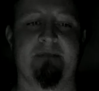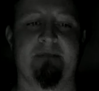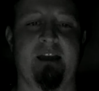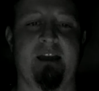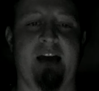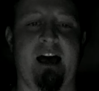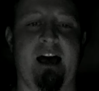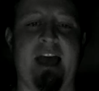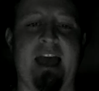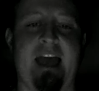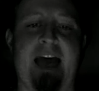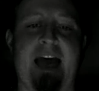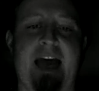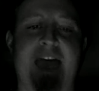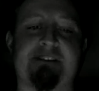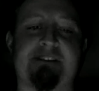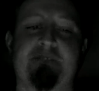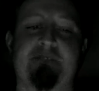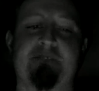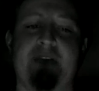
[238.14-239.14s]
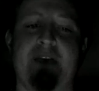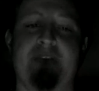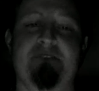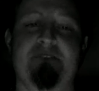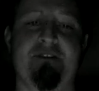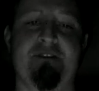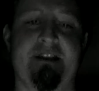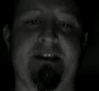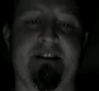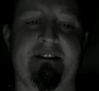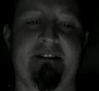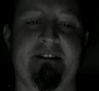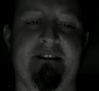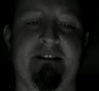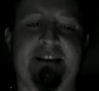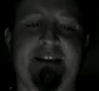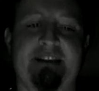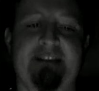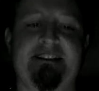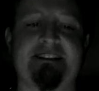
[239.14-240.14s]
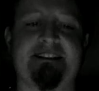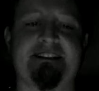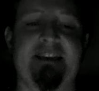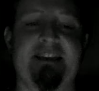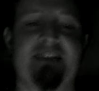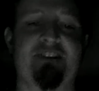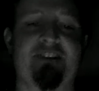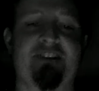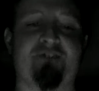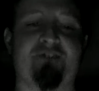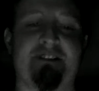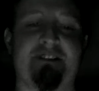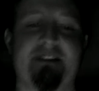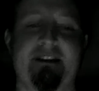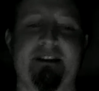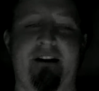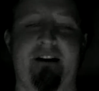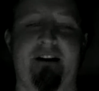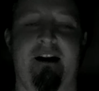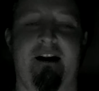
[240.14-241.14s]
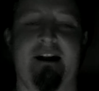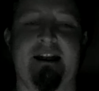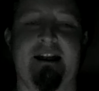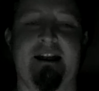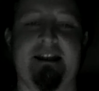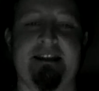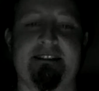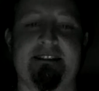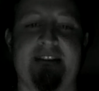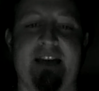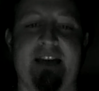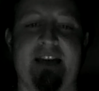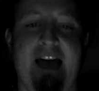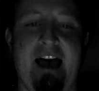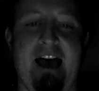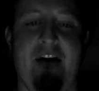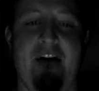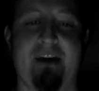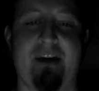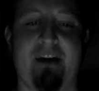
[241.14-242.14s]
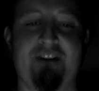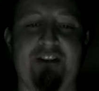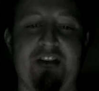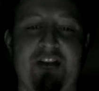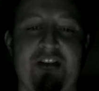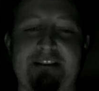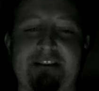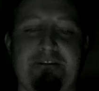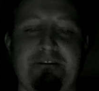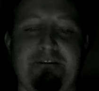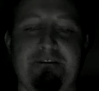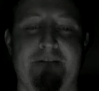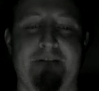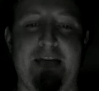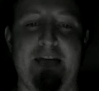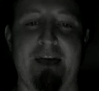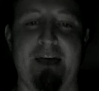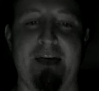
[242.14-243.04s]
I ask my muted, disinterested audience how I justify my